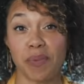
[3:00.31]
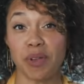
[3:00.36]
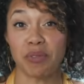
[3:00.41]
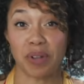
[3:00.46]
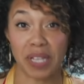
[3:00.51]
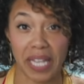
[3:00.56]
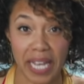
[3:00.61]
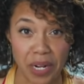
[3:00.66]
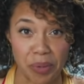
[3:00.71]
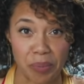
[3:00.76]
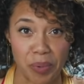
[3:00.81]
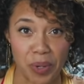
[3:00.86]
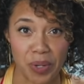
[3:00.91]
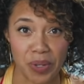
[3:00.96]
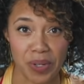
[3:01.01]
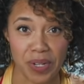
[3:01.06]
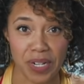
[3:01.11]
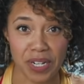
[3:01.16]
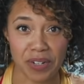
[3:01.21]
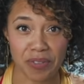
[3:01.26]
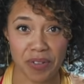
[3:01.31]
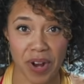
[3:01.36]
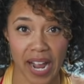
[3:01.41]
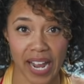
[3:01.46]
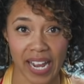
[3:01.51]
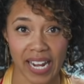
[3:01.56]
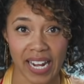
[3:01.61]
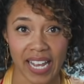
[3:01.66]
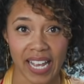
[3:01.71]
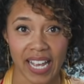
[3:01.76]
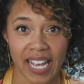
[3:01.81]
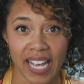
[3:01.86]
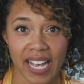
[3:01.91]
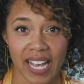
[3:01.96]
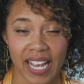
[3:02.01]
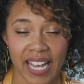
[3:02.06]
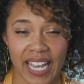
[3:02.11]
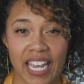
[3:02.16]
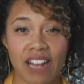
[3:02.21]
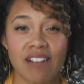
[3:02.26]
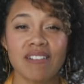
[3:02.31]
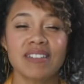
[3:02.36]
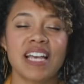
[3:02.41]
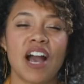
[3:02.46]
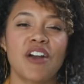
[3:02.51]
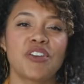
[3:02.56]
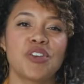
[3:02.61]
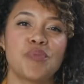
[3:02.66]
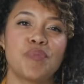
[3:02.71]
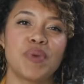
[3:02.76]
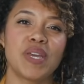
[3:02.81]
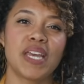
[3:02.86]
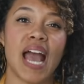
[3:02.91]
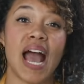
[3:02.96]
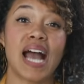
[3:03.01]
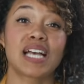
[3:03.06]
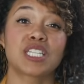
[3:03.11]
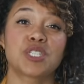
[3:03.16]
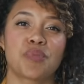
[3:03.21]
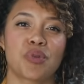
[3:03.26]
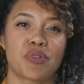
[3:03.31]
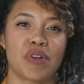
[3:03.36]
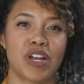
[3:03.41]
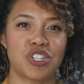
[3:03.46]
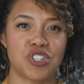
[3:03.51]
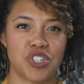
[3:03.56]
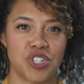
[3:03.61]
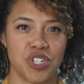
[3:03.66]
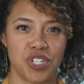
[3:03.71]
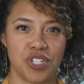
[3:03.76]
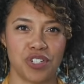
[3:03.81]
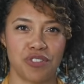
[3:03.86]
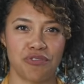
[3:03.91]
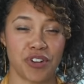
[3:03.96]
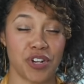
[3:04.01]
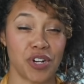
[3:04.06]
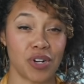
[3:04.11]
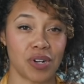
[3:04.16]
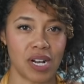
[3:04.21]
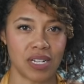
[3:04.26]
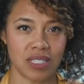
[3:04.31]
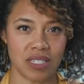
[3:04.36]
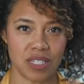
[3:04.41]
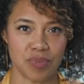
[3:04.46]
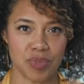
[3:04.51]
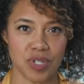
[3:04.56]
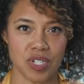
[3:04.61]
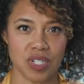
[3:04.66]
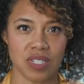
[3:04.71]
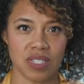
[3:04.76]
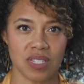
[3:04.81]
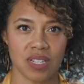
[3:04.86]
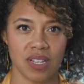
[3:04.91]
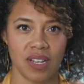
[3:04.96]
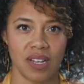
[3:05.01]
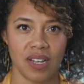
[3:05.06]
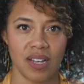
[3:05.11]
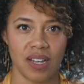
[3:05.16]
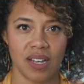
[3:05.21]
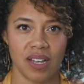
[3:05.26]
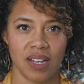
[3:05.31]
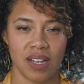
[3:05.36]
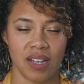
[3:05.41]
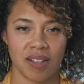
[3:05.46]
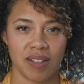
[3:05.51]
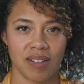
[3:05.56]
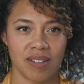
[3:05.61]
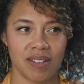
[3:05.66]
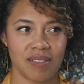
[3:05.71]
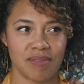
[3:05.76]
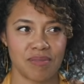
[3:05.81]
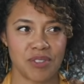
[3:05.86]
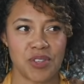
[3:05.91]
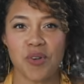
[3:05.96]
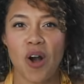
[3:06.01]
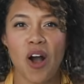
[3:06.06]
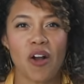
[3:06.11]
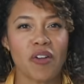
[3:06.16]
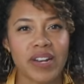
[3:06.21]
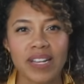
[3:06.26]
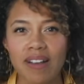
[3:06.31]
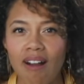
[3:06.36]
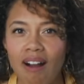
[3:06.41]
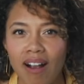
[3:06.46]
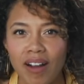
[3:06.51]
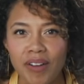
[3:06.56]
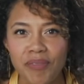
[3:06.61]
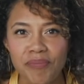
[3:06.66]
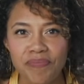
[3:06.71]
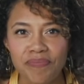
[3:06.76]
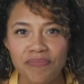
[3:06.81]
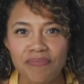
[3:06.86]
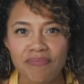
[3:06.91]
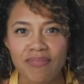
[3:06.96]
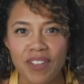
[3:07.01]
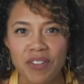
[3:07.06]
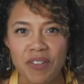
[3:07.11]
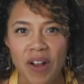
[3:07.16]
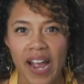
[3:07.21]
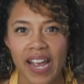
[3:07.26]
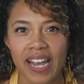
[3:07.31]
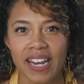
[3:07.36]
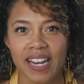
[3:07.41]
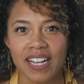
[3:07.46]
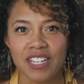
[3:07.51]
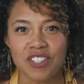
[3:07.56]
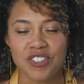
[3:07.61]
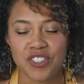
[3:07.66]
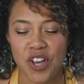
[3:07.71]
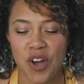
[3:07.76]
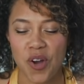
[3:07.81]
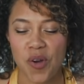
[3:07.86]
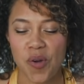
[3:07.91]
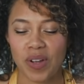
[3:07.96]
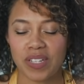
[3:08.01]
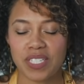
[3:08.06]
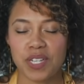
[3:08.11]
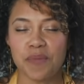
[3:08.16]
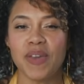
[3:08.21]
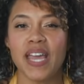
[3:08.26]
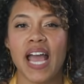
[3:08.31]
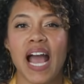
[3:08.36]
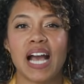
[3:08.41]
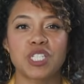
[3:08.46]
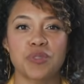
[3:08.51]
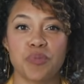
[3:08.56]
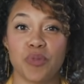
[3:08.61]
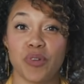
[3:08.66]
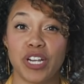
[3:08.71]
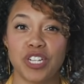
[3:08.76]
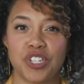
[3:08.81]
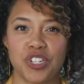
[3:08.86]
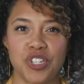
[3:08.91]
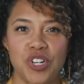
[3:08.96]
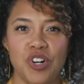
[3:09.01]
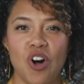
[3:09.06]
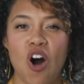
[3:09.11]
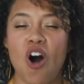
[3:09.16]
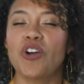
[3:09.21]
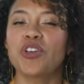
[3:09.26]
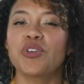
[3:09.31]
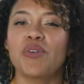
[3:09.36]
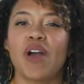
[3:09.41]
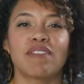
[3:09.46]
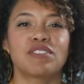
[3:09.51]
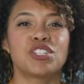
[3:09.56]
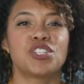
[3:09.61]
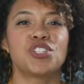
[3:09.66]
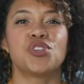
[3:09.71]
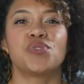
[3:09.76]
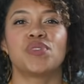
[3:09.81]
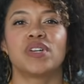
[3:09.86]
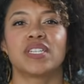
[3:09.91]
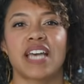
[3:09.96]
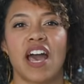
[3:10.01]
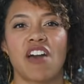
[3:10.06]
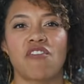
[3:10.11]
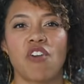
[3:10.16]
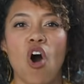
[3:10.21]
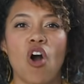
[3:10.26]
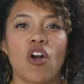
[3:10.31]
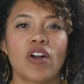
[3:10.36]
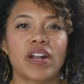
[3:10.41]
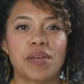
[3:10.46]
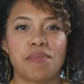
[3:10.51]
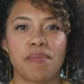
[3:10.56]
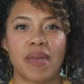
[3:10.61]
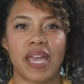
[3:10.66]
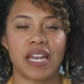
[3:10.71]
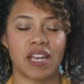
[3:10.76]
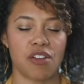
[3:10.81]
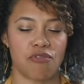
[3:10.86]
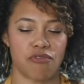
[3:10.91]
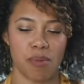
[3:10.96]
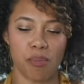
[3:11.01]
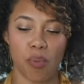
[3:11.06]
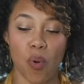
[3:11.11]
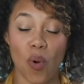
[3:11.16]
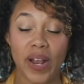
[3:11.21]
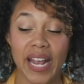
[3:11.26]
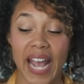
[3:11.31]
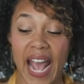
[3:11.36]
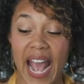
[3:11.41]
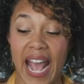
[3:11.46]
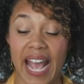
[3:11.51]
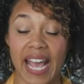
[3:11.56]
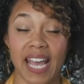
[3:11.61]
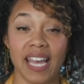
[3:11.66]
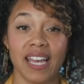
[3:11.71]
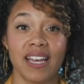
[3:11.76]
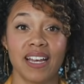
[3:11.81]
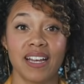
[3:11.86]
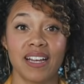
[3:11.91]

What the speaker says: to be relatable, right? Here's how you be aspirational for your customers. You already are. Right? So to be aspirational, all you have to do is have already made it from point A